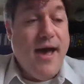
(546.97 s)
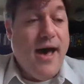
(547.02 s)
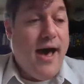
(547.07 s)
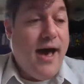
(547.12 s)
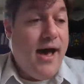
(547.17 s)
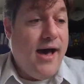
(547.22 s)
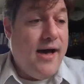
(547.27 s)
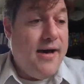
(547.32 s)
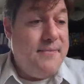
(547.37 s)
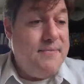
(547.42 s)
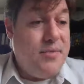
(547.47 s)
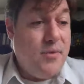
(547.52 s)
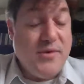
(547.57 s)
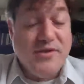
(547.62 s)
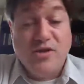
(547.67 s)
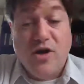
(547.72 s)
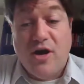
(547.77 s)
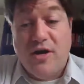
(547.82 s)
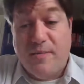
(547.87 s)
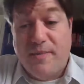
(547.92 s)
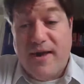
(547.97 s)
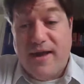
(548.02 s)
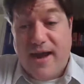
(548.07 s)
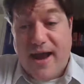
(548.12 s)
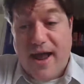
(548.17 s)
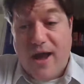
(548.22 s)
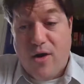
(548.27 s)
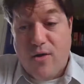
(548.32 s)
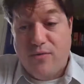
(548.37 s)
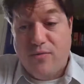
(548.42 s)
But we talk about
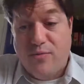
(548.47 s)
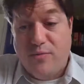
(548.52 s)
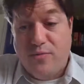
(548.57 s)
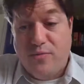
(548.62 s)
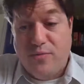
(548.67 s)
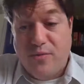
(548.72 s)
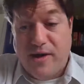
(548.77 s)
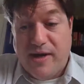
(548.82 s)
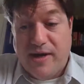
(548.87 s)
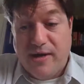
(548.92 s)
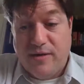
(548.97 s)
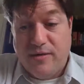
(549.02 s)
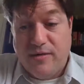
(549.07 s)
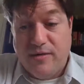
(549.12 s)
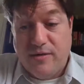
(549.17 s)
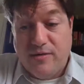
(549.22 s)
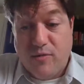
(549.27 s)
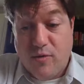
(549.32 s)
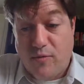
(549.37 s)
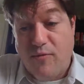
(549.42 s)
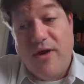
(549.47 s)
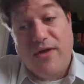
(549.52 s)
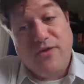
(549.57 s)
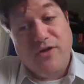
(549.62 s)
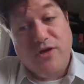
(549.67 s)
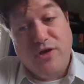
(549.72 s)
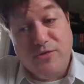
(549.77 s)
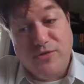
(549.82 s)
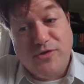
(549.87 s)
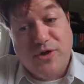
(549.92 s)
how we can, or rather
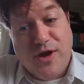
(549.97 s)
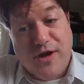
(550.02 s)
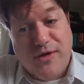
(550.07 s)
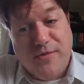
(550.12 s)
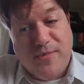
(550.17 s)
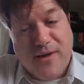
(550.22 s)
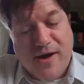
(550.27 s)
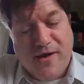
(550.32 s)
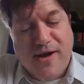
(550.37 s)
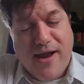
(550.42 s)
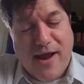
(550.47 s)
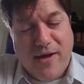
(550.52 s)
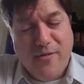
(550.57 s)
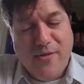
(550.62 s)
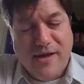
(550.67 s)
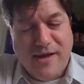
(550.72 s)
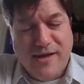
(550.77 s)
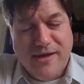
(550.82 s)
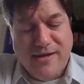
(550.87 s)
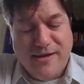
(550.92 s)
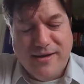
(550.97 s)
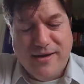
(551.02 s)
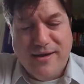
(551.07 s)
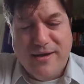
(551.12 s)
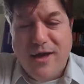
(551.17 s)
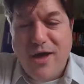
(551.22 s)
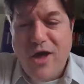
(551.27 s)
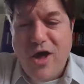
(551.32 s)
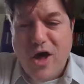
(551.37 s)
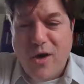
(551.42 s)
you talk about how we
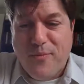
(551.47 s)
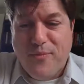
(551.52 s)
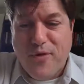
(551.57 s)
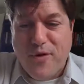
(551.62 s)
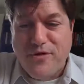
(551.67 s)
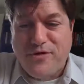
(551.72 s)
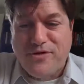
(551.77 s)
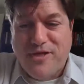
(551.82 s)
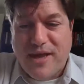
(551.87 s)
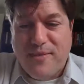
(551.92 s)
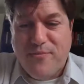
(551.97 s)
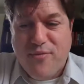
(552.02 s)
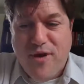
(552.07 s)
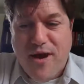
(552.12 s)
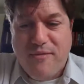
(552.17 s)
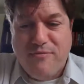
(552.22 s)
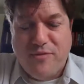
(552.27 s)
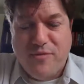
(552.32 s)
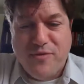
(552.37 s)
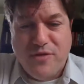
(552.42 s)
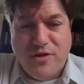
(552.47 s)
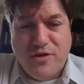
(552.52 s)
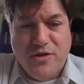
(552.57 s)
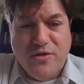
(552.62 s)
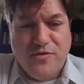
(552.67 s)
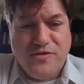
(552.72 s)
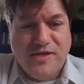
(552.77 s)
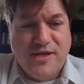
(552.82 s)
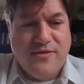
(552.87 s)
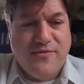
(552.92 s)
can approach that problem with a
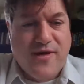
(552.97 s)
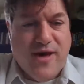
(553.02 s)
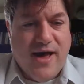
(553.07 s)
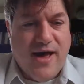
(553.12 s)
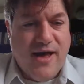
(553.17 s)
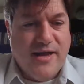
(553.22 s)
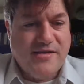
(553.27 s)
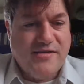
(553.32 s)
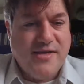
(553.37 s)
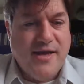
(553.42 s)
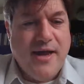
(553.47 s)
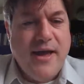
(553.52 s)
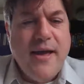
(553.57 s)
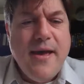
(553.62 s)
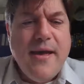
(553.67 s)
new set of eyes.